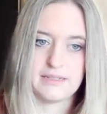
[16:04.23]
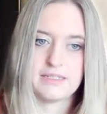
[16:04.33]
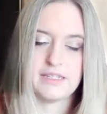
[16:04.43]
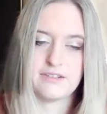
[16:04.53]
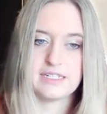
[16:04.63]

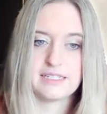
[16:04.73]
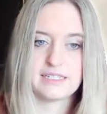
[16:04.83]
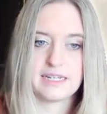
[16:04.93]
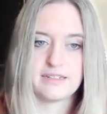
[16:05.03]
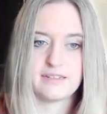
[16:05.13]
There is a
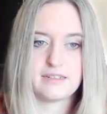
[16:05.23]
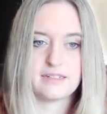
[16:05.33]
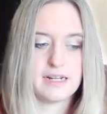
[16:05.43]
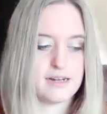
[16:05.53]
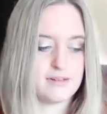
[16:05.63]
standard
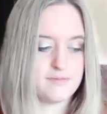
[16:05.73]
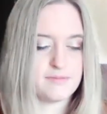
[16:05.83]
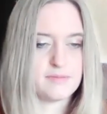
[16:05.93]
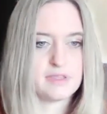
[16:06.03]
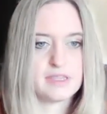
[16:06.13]

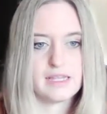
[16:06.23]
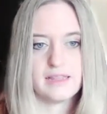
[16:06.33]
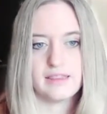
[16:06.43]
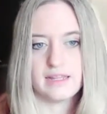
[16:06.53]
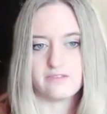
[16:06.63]

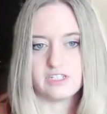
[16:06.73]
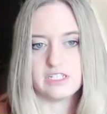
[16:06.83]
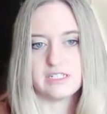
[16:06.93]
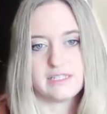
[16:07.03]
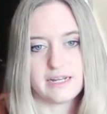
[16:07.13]
that
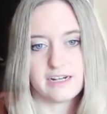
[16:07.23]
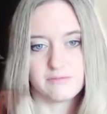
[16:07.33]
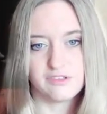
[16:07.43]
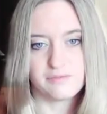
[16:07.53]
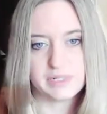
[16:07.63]
leverages air
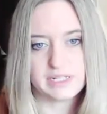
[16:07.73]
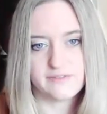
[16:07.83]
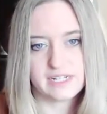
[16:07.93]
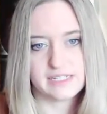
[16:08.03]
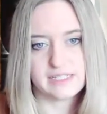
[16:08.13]
movement
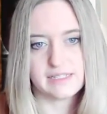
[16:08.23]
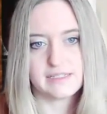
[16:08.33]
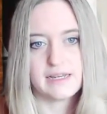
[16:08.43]
devices,